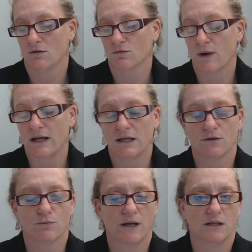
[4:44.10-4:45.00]
writing
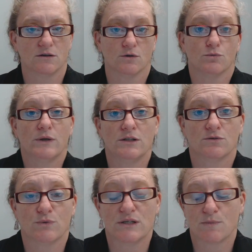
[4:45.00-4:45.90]
a regular written
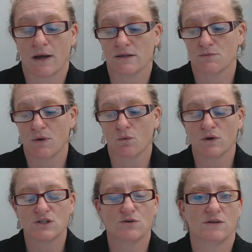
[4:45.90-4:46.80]
response, but
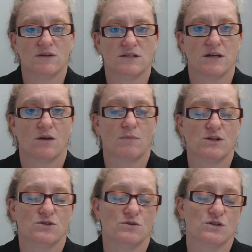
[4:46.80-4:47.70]
once you get these down, my
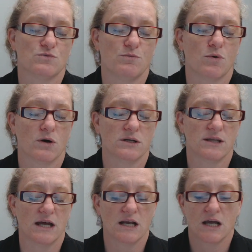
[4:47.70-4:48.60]
students report
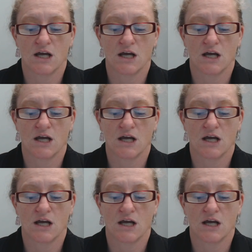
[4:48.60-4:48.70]
that